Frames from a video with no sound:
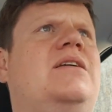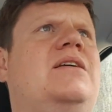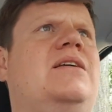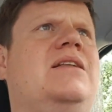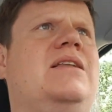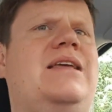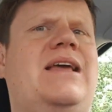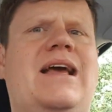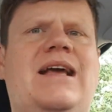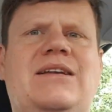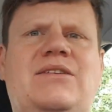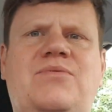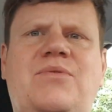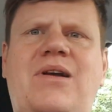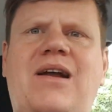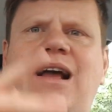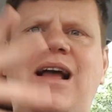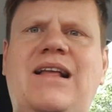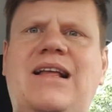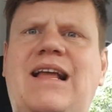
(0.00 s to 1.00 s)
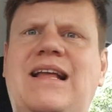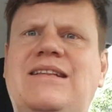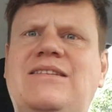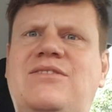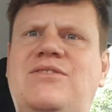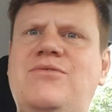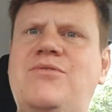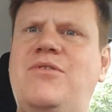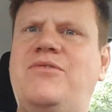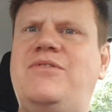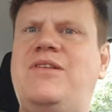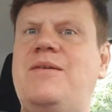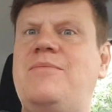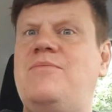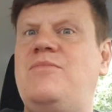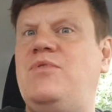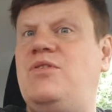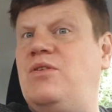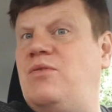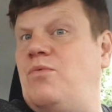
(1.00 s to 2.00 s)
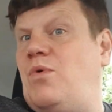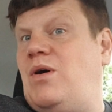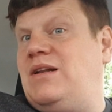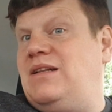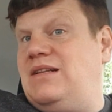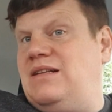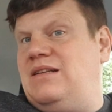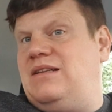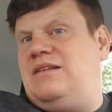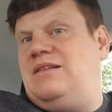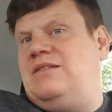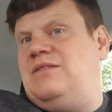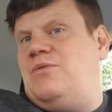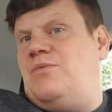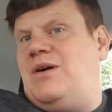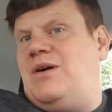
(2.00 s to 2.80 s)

Liège, and two of them, the one